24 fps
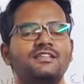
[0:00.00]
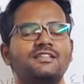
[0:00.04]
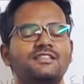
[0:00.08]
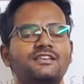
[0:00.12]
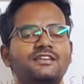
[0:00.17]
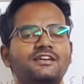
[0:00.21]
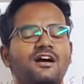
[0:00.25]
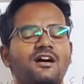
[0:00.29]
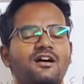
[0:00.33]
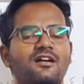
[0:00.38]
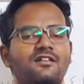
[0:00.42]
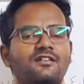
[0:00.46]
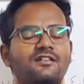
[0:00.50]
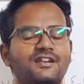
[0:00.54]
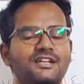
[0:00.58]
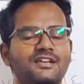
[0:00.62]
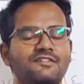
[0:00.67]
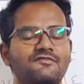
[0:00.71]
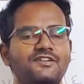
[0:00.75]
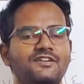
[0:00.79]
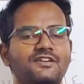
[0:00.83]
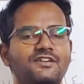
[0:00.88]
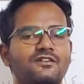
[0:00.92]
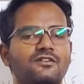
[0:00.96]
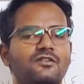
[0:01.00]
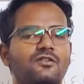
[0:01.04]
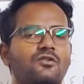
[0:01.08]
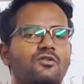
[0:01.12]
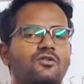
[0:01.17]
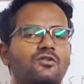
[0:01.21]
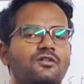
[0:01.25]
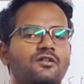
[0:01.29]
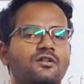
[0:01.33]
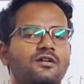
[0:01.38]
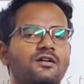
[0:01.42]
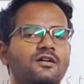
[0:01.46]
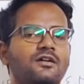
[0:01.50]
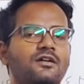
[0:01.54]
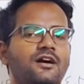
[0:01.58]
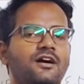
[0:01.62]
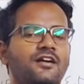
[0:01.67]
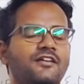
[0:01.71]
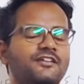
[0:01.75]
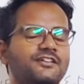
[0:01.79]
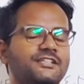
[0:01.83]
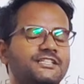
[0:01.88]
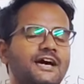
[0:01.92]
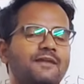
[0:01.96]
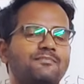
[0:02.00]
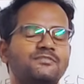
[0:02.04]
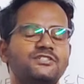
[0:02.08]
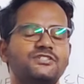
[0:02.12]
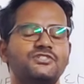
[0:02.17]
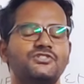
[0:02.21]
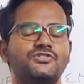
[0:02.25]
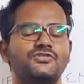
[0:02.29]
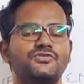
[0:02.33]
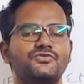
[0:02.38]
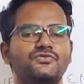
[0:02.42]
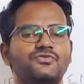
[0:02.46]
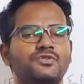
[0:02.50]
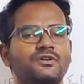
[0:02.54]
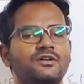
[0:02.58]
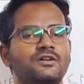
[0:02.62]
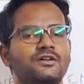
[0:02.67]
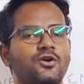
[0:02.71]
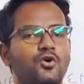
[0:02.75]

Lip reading: they are living or are adapting to,